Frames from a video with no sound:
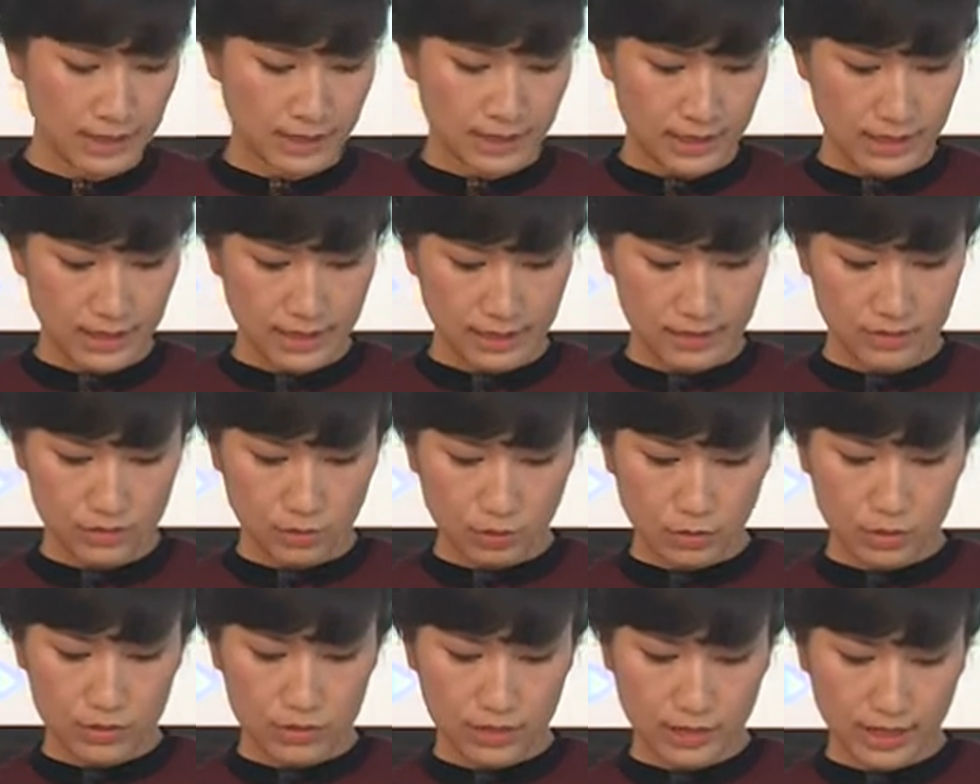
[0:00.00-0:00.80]
And
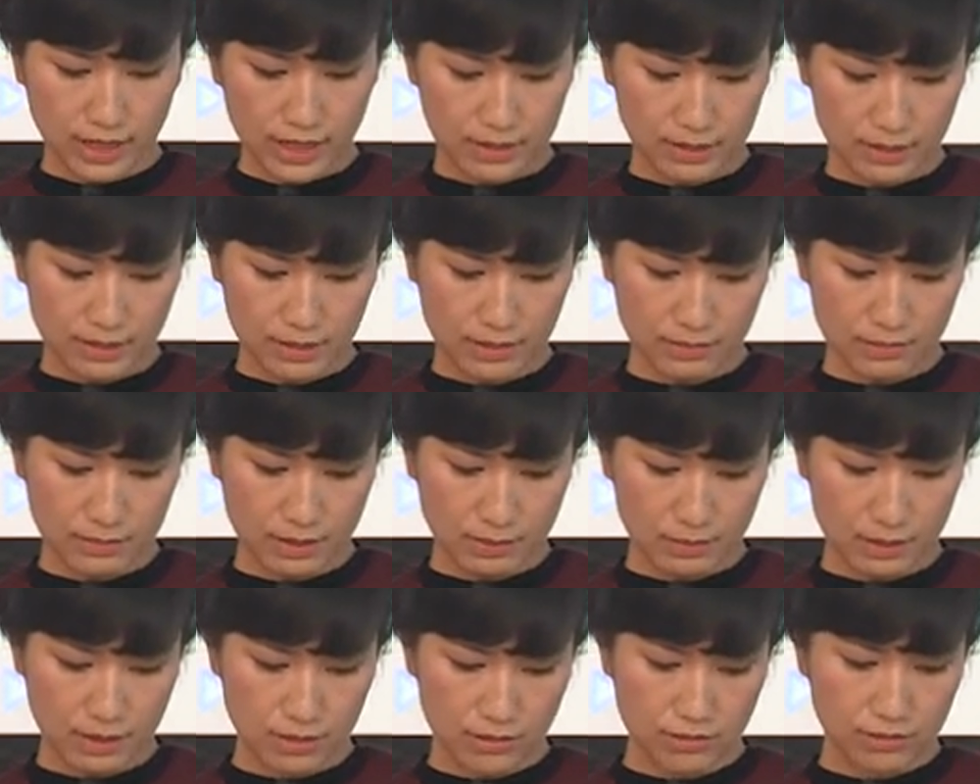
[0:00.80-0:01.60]
altogether,
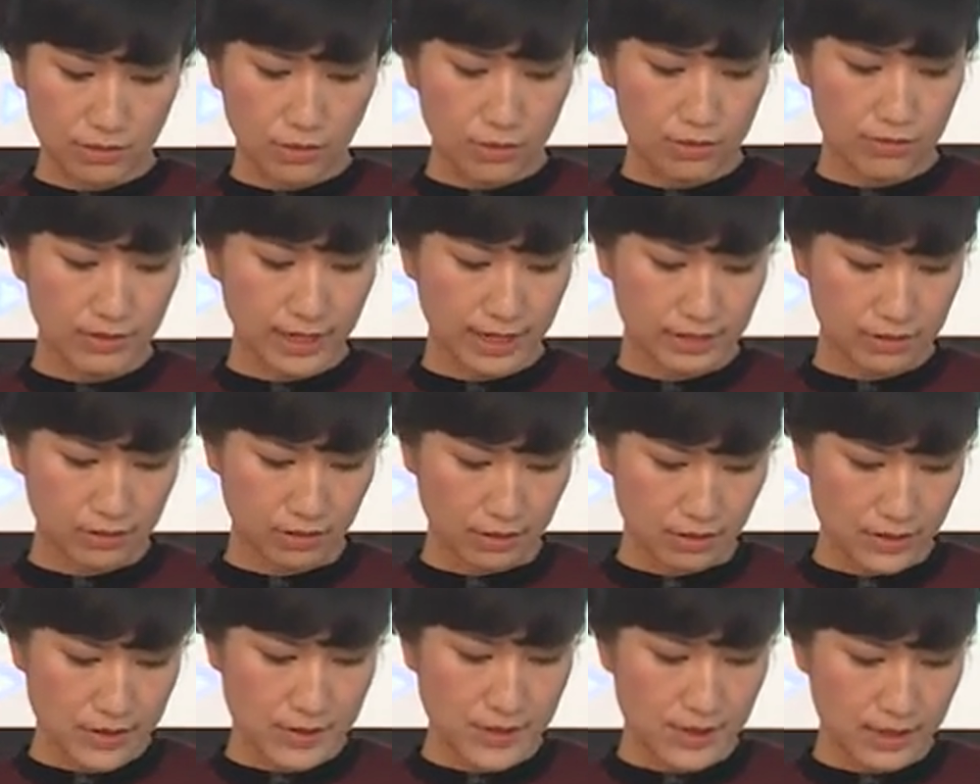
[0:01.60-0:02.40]
maybe 4
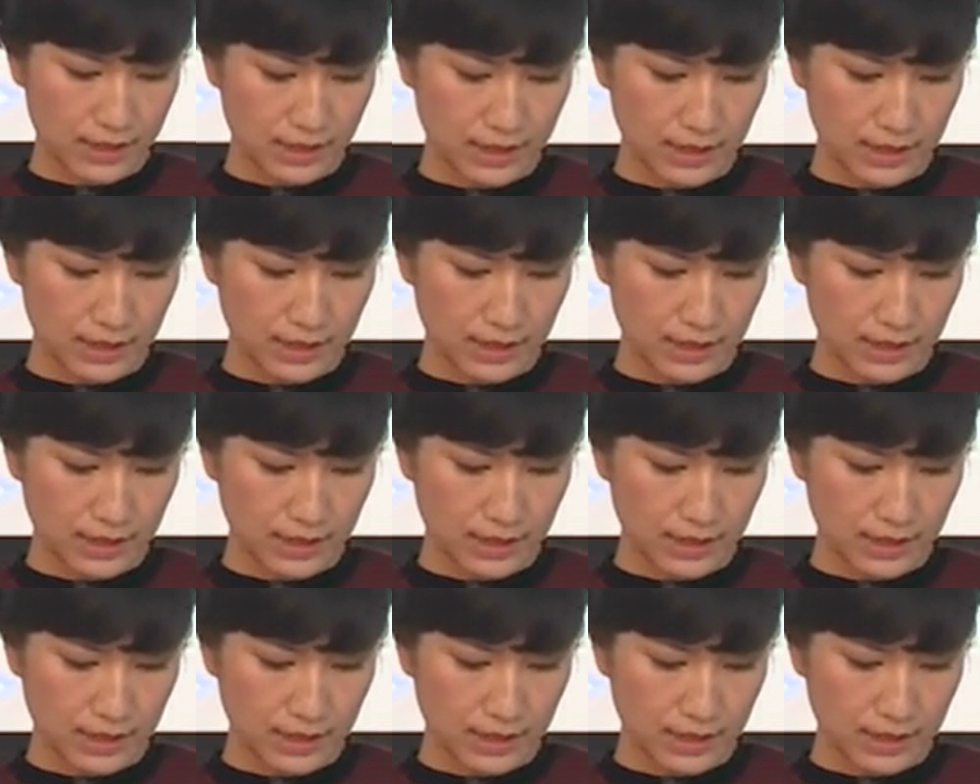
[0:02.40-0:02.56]
factors.